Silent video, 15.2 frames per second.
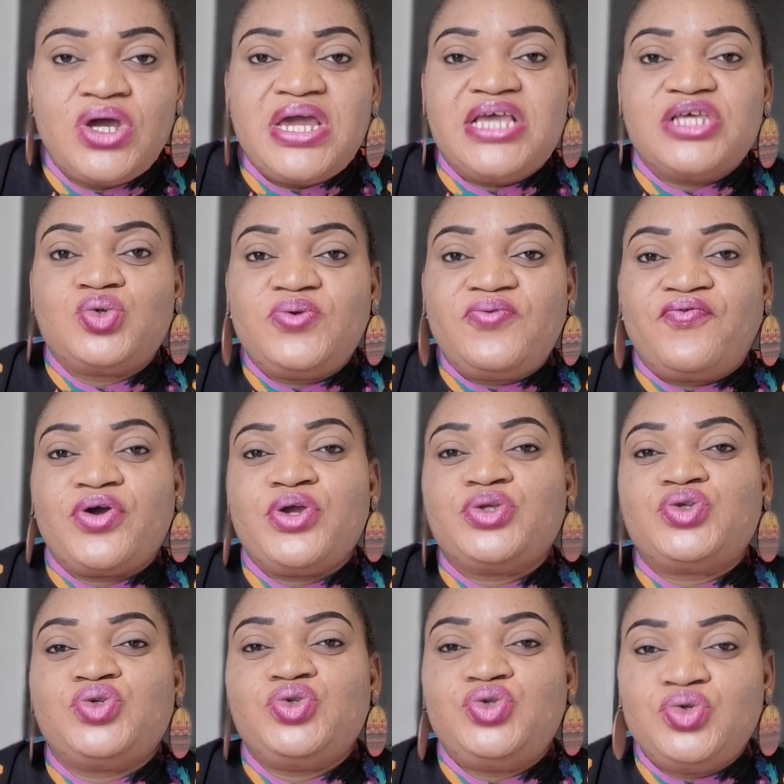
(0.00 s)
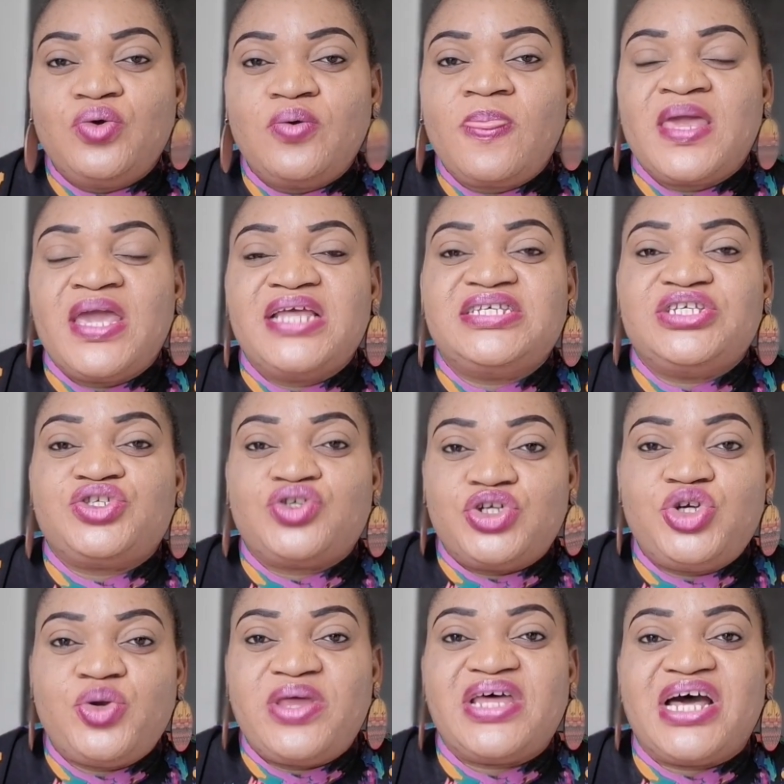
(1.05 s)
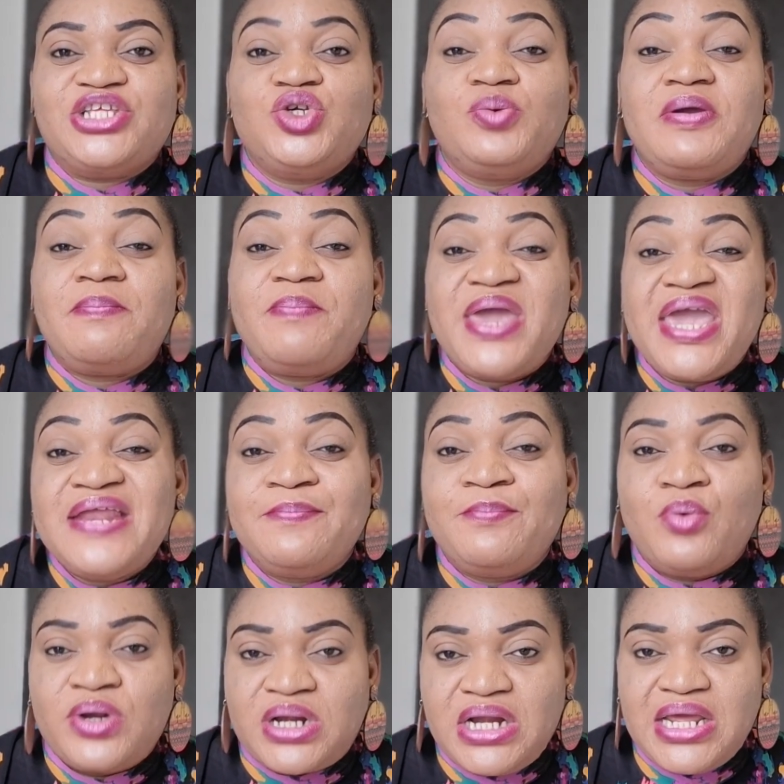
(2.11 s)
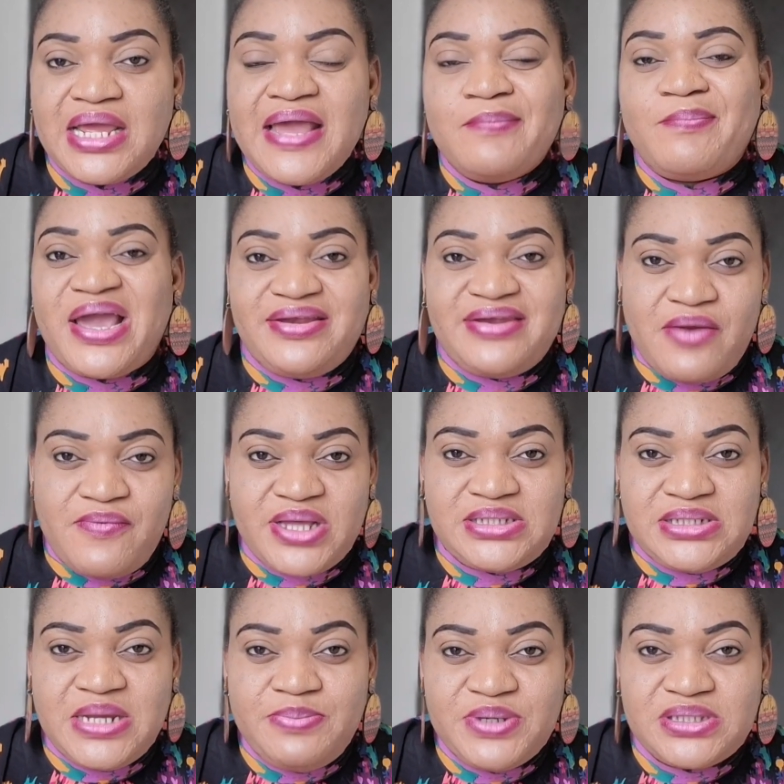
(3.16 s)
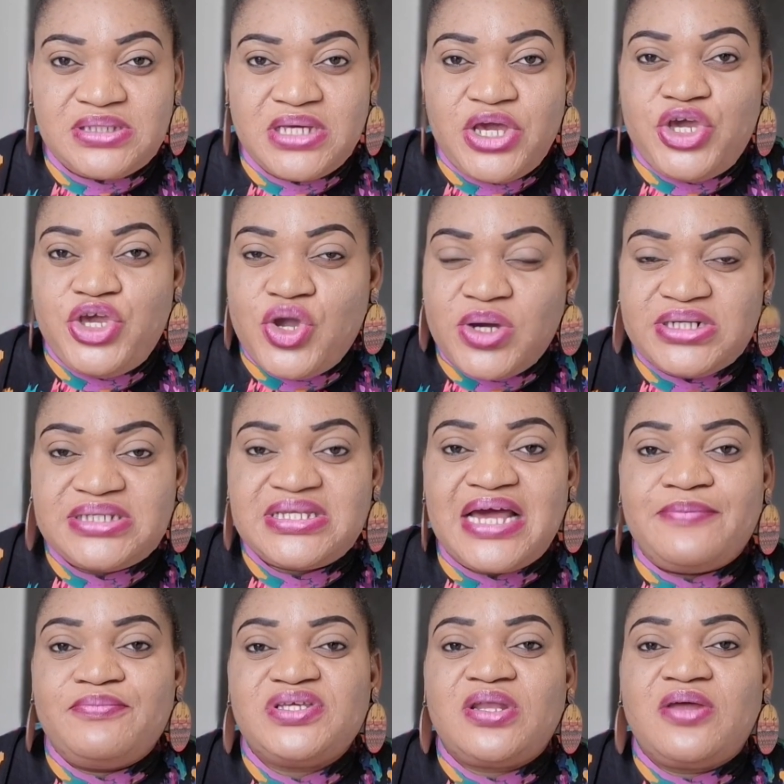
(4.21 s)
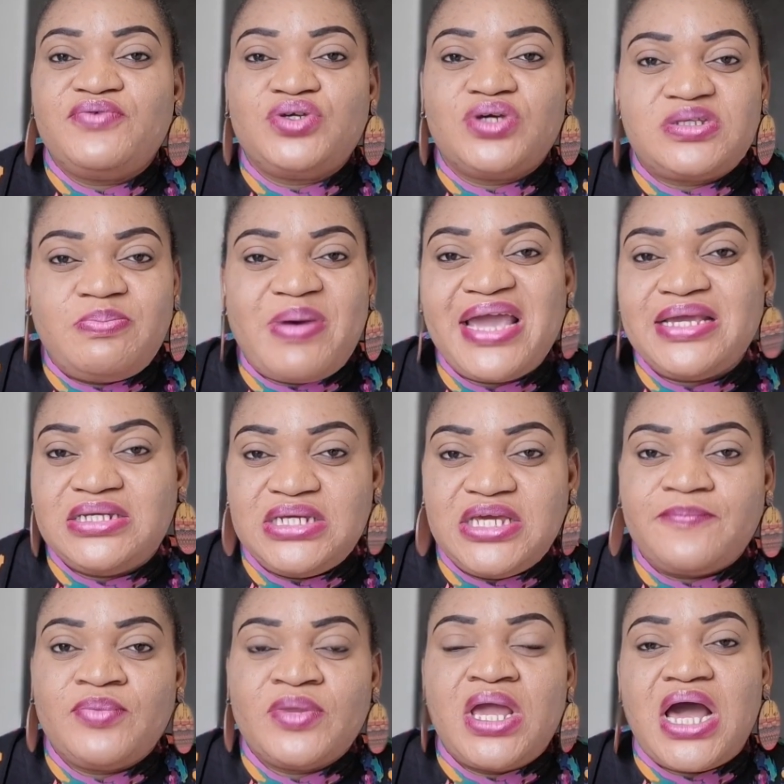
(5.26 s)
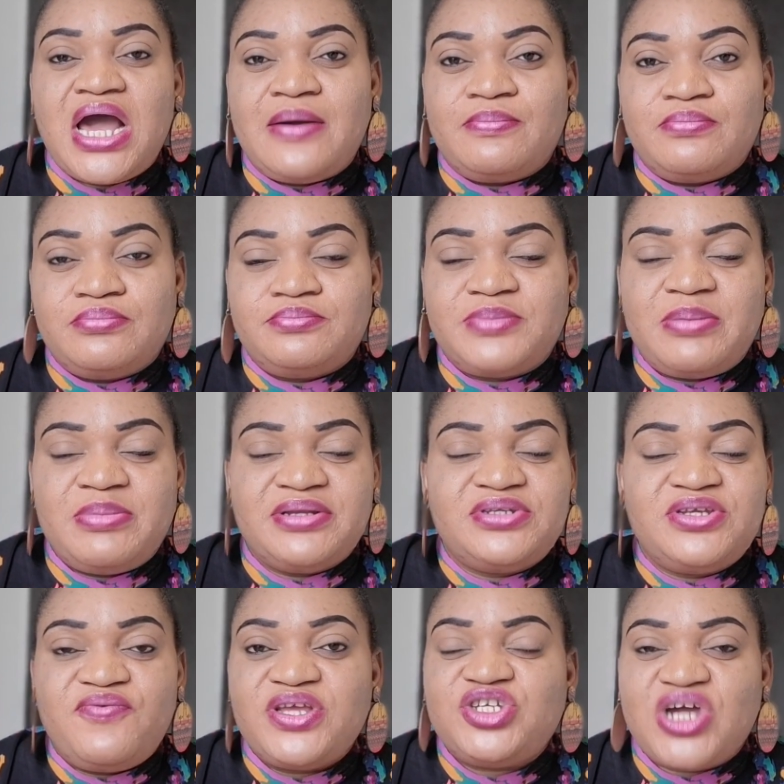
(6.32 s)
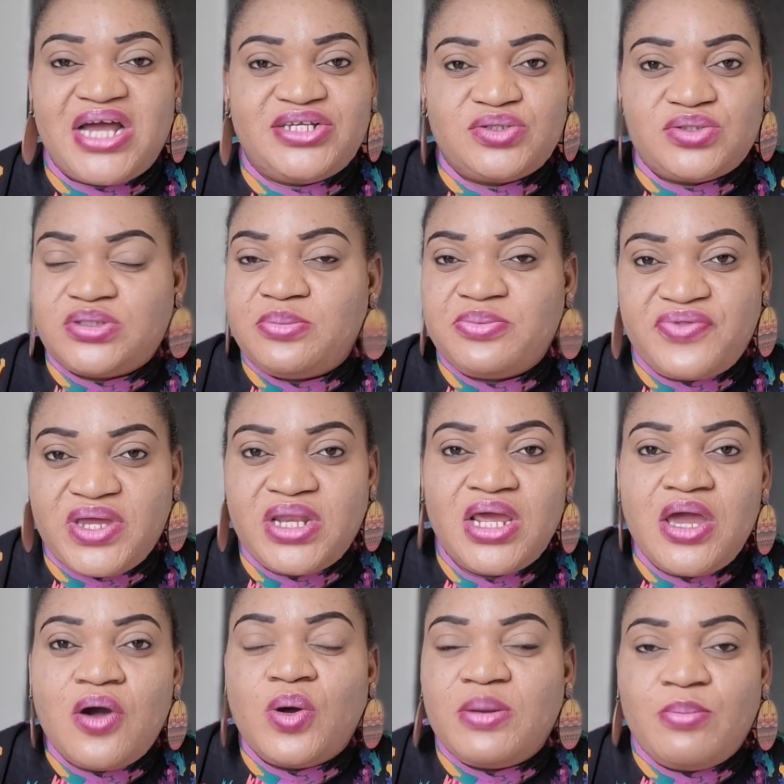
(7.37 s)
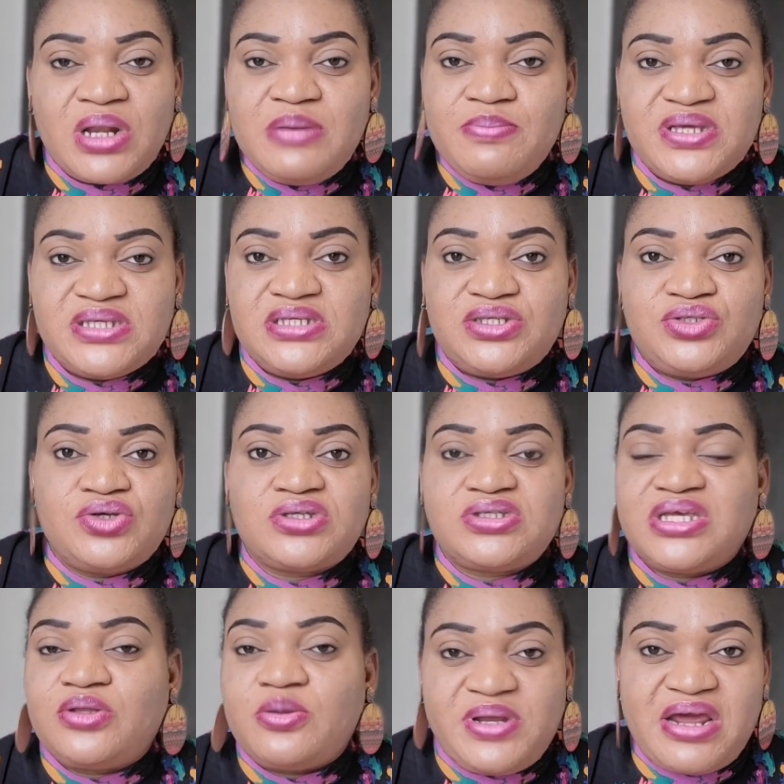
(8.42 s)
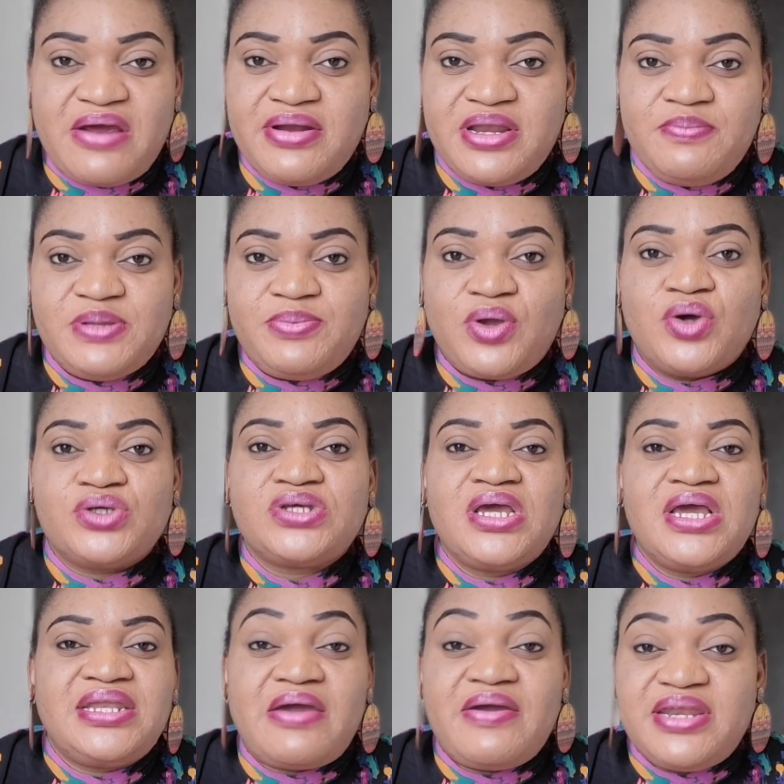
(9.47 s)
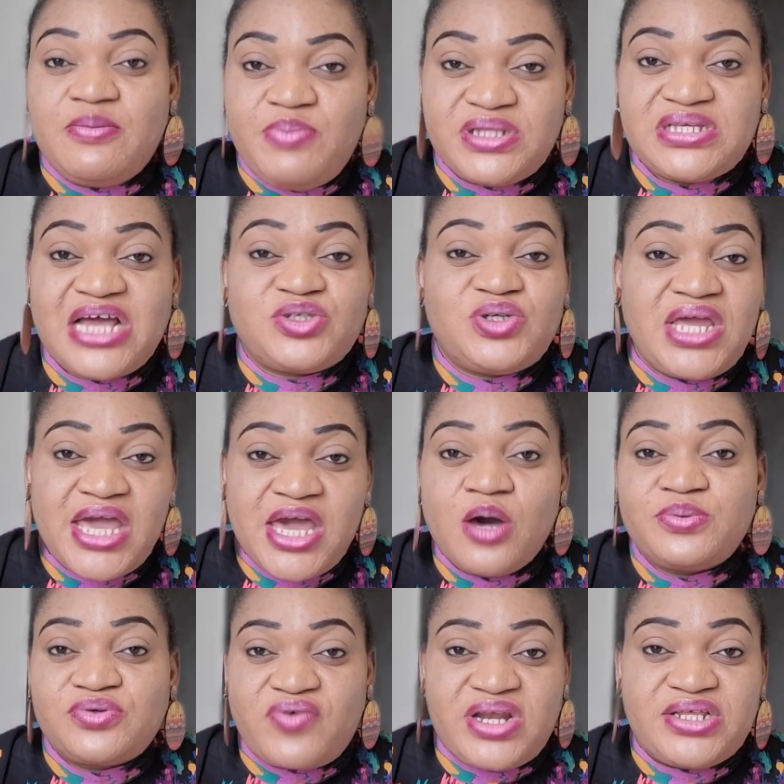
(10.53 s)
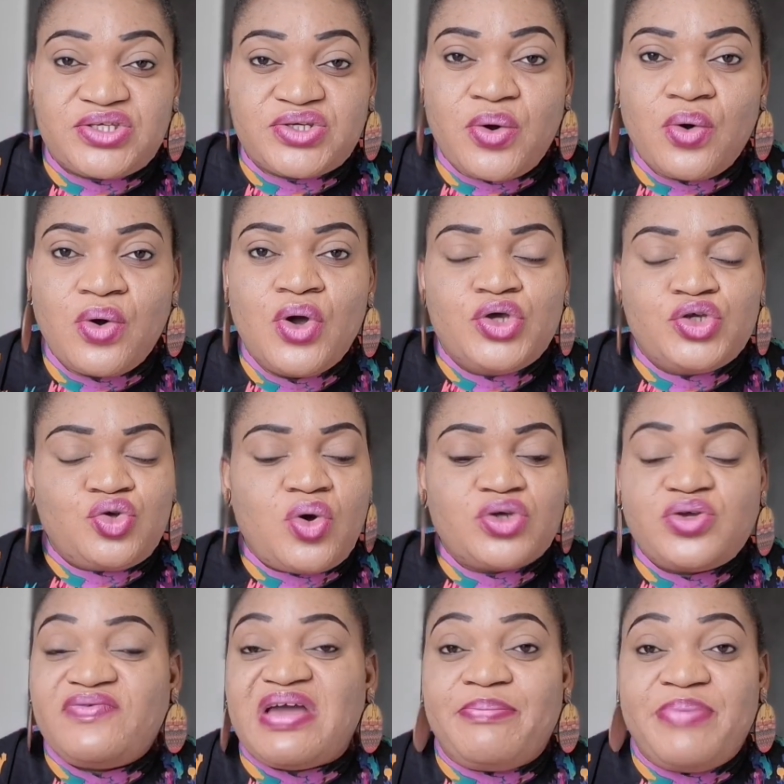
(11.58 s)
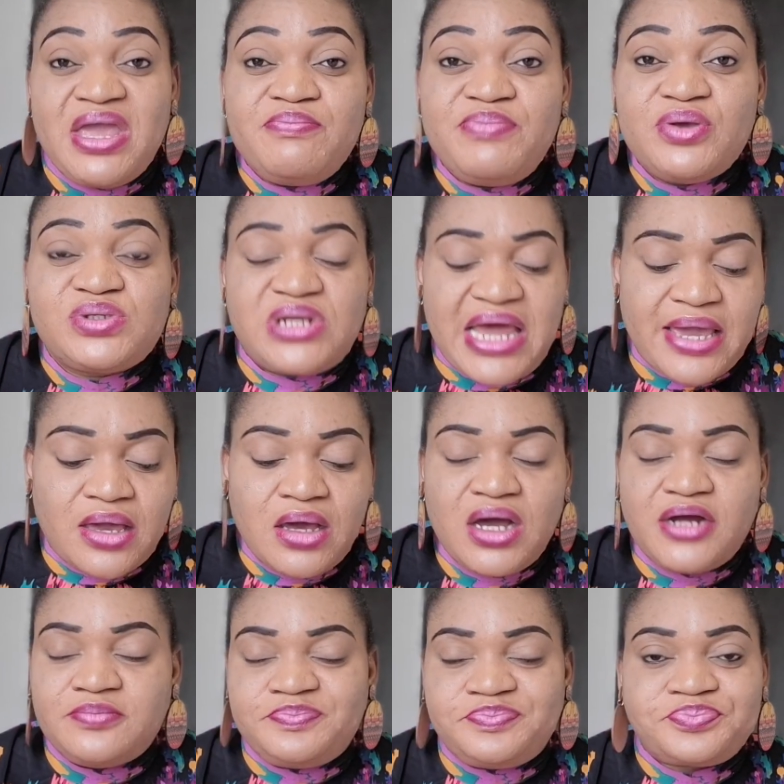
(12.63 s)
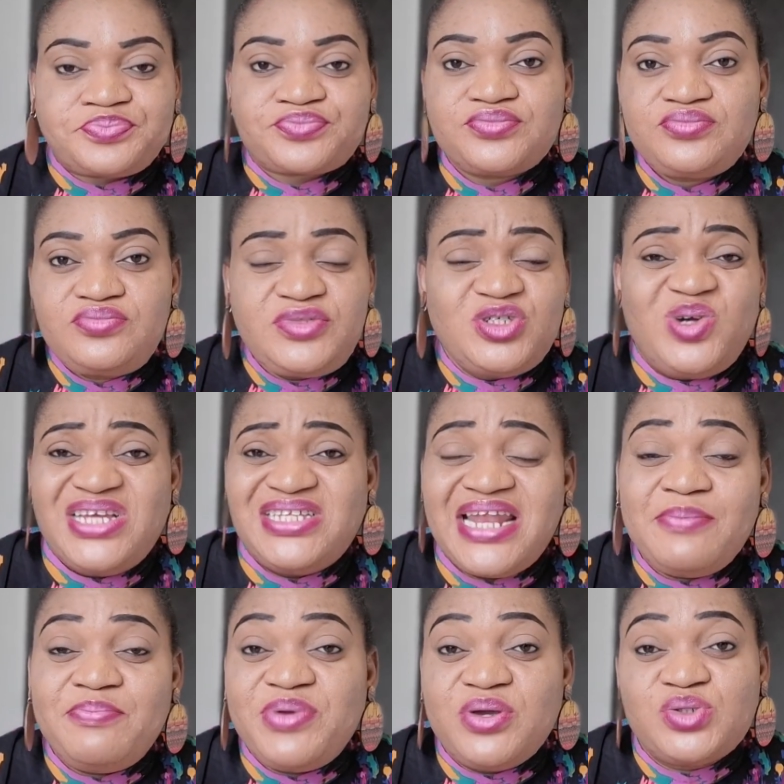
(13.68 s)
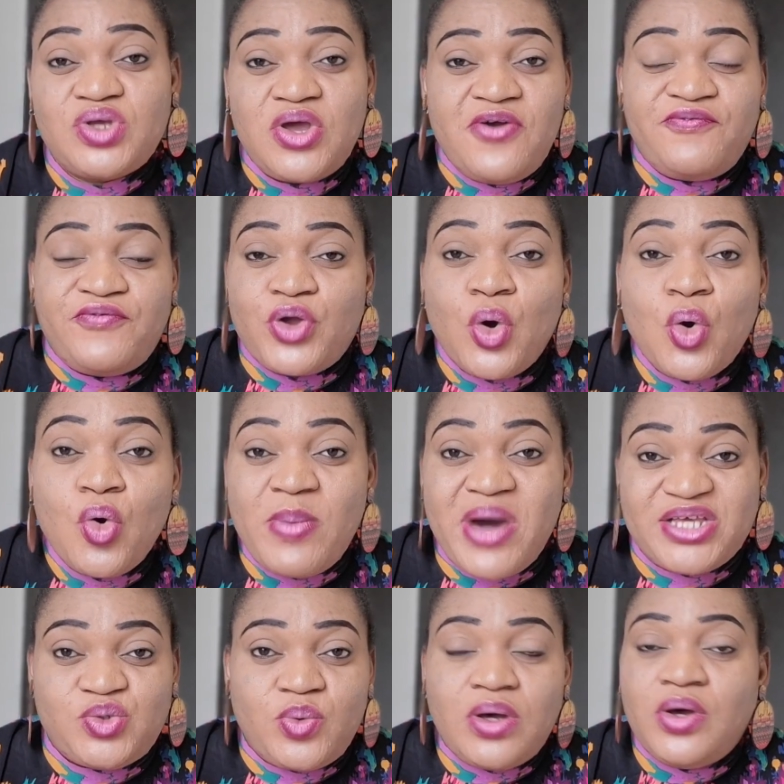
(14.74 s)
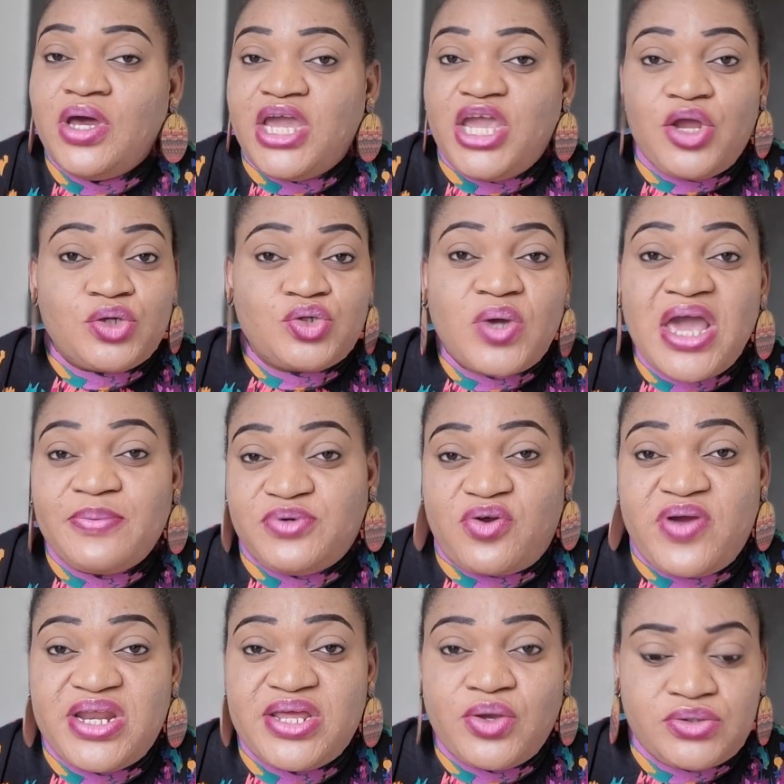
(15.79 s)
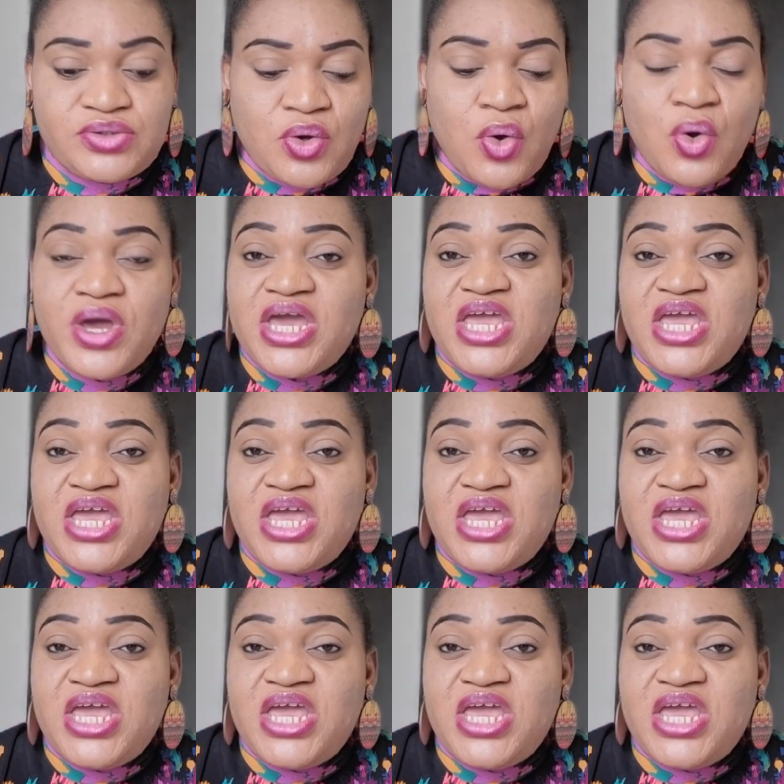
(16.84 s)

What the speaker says: It's good for you to do it in such a way that you'll be paying monthly by direct debit. You understand? Instead of you just buying the the recharge or something on a monthly basis, just set up a direct debit, because direct debit actually helps credit score. So also, if you're paying bills like your internet bills for your home as well, it also helps your credit score.